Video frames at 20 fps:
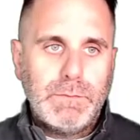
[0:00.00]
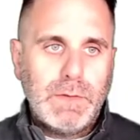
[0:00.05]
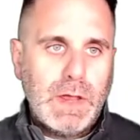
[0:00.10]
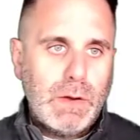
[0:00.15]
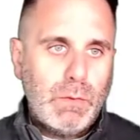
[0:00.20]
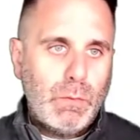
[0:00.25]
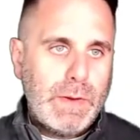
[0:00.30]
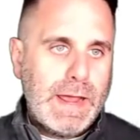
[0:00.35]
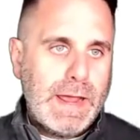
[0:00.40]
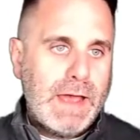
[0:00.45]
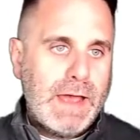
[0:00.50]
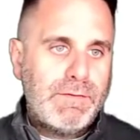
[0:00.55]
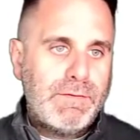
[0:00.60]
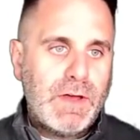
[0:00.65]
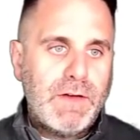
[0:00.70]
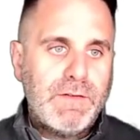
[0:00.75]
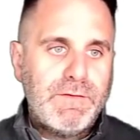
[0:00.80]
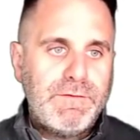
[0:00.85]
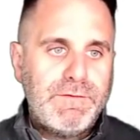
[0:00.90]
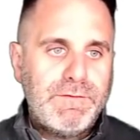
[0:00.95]
and we have
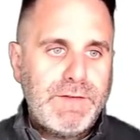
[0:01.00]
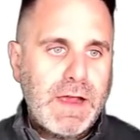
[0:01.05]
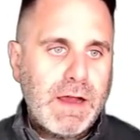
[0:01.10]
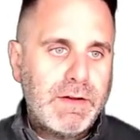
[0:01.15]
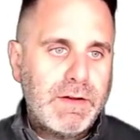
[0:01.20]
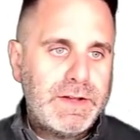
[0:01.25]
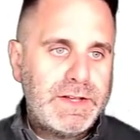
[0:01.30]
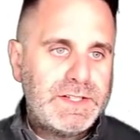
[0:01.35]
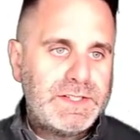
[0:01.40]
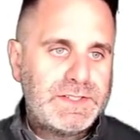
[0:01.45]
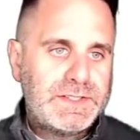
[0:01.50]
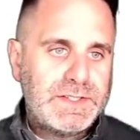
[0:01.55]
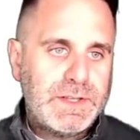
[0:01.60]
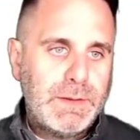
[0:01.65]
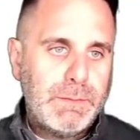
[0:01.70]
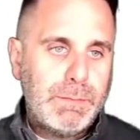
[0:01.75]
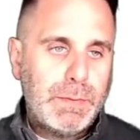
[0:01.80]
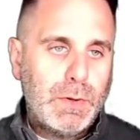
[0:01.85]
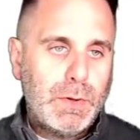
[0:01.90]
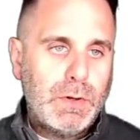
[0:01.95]
a very
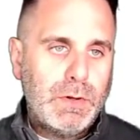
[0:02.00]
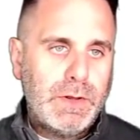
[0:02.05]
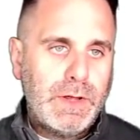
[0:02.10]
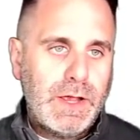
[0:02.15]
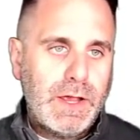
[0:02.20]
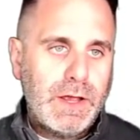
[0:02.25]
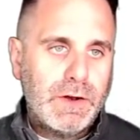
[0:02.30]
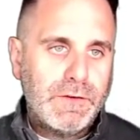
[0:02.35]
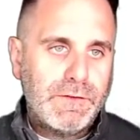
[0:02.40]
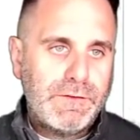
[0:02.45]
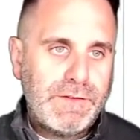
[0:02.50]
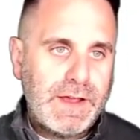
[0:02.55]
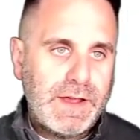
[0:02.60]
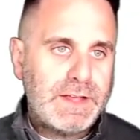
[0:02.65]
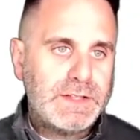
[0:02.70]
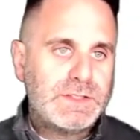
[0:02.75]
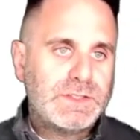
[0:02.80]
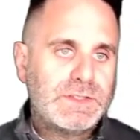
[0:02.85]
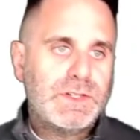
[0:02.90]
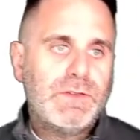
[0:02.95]
simple
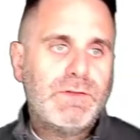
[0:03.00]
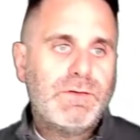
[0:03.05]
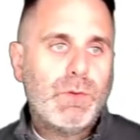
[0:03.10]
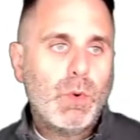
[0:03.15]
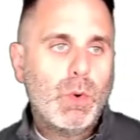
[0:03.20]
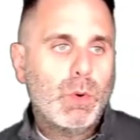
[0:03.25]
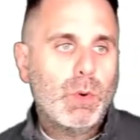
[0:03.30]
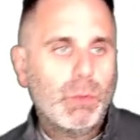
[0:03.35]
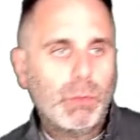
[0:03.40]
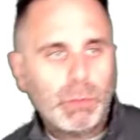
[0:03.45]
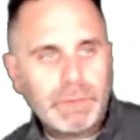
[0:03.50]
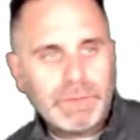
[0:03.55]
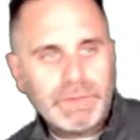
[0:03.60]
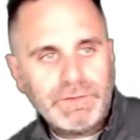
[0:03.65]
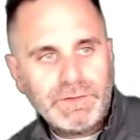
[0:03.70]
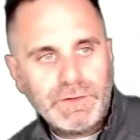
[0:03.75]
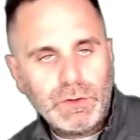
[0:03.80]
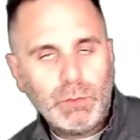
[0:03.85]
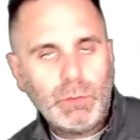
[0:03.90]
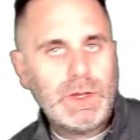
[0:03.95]
interface for
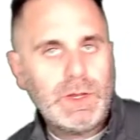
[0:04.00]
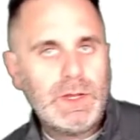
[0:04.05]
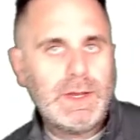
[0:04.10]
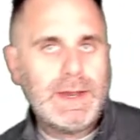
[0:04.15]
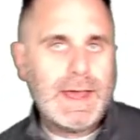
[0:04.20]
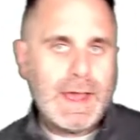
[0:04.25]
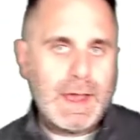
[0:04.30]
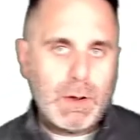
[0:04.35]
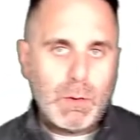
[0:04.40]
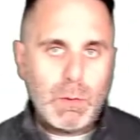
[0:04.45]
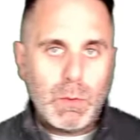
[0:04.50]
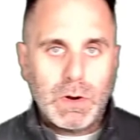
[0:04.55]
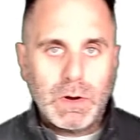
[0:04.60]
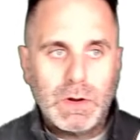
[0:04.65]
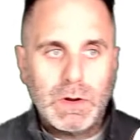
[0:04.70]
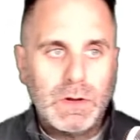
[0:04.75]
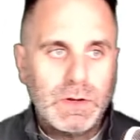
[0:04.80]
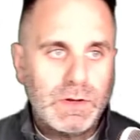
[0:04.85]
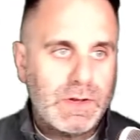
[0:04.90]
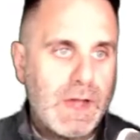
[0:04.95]
reviewing
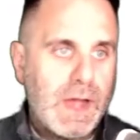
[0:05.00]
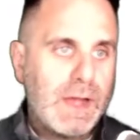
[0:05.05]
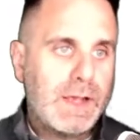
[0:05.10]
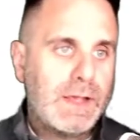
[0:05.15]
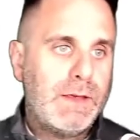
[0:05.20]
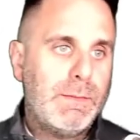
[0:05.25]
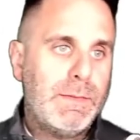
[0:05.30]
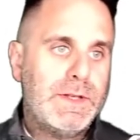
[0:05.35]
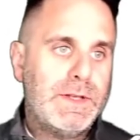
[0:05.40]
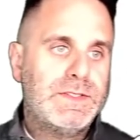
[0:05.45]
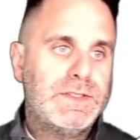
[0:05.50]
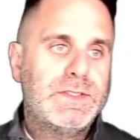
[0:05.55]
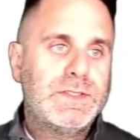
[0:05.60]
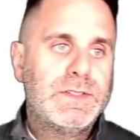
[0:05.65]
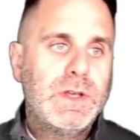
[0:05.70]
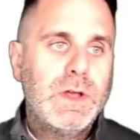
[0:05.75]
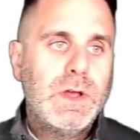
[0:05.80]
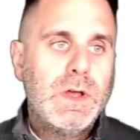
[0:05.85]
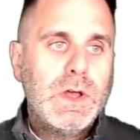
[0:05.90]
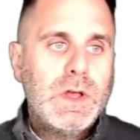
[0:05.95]
our documents.
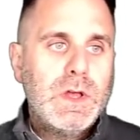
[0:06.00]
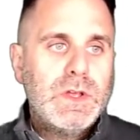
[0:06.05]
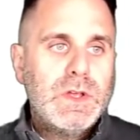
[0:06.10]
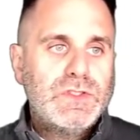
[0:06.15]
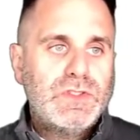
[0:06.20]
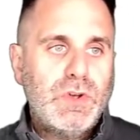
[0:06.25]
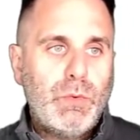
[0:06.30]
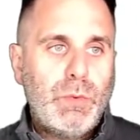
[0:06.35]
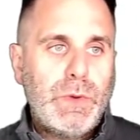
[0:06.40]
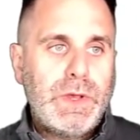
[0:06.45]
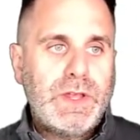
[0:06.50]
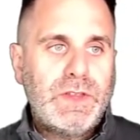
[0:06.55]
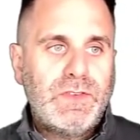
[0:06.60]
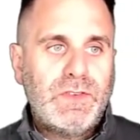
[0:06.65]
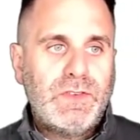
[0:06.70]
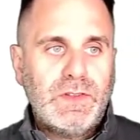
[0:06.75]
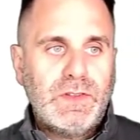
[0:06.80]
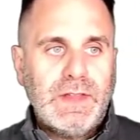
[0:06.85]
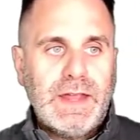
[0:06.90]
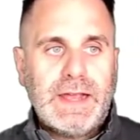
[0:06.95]
So we can
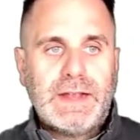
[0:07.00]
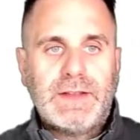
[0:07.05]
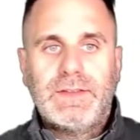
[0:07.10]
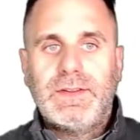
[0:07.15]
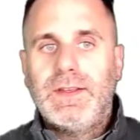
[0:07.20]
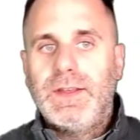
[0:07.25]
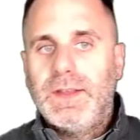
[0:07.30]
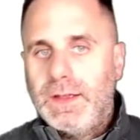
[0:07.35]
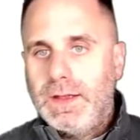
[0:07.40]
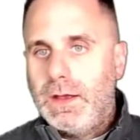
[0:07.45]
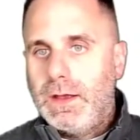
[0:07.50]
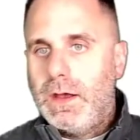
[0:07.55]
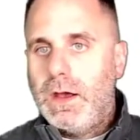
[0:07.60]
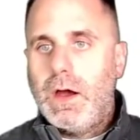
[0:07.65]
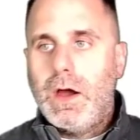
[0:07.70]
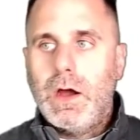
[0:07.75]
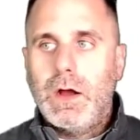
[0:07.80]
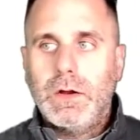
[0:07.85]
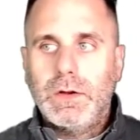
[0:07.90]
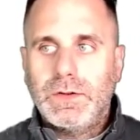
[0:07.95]
select
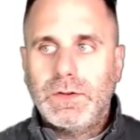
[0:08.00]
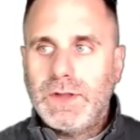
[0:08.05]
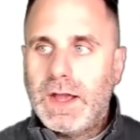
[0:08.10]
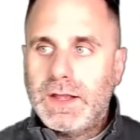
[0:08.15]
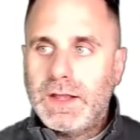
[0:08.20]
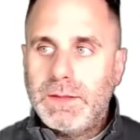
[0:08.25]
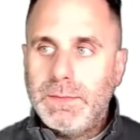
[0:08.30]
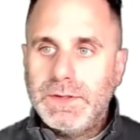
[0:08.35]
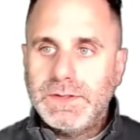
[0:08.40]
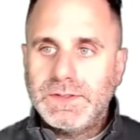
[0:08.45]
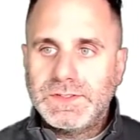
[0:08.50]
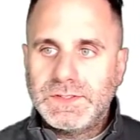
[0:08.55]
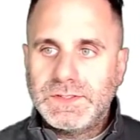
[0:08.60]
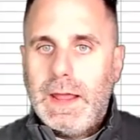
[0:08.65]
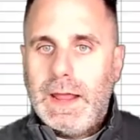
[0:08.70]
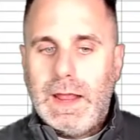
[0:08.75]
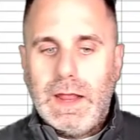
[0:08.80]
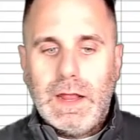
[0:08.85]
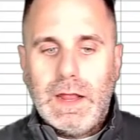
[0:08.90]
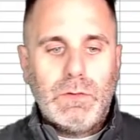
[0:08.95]
our documents
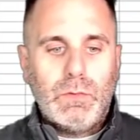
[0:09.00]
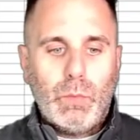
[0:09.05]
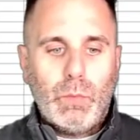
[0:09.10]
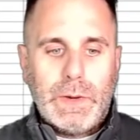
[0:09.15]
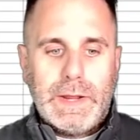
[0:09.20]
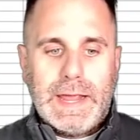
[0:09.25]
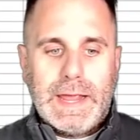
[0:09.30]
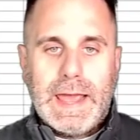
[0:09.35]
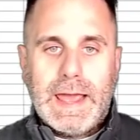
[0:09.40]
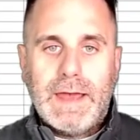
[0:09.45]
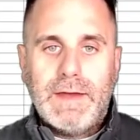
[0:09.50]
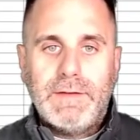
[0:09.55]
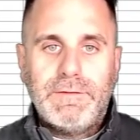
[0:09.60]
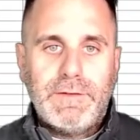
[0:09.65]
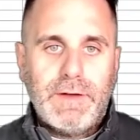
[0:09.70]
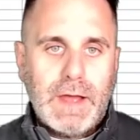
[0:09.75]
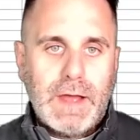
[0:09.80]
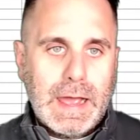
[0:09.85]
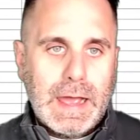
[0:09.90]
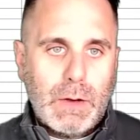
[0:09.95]
and we
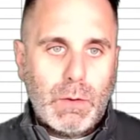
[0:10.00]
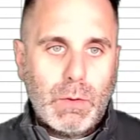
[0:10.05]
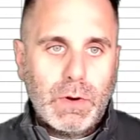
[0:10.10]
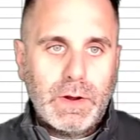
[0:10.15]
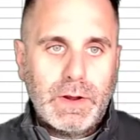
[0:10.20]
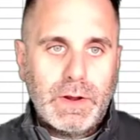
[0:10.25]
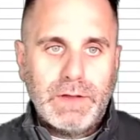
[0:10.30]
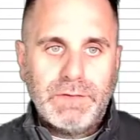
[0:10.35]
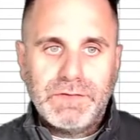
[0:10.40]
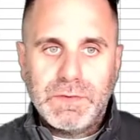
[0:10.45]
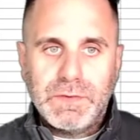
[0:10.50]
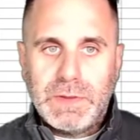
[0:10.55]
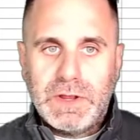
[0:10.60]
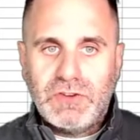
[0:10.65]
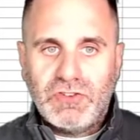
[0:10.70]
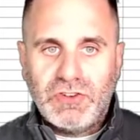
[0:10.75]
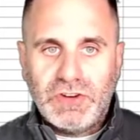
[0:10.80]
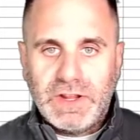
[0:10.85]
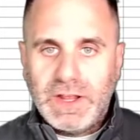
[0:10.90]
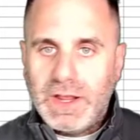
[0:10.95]
have our
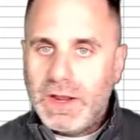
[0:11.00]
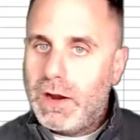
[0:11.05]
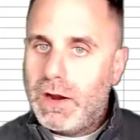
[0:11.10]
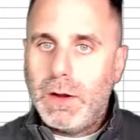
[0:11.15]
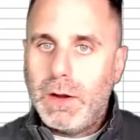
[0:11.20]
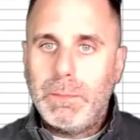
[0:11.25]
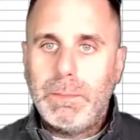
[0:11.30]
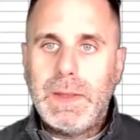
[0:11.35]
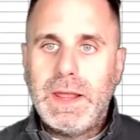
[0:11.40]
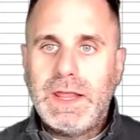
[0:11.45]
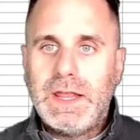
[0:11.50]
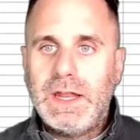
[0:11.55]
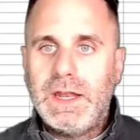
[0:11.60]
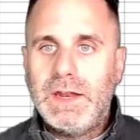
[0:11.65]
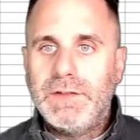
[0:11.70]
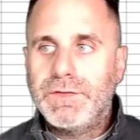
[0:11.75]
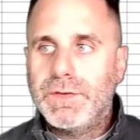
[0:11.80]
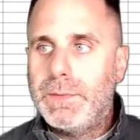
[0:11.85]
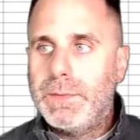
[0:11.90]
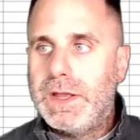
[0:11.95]
information here, our banking
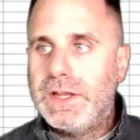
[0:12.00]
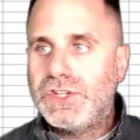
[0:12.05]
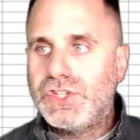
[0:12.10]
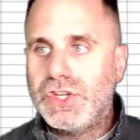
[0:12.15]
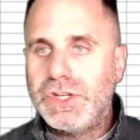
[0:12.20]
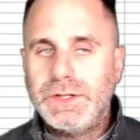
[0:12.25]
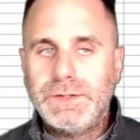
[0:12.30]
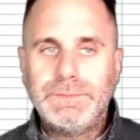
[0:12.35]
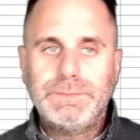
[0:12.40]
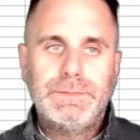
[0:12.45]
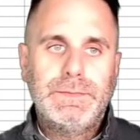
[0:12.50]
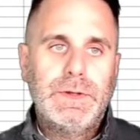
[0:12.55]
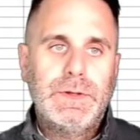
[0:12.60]
information.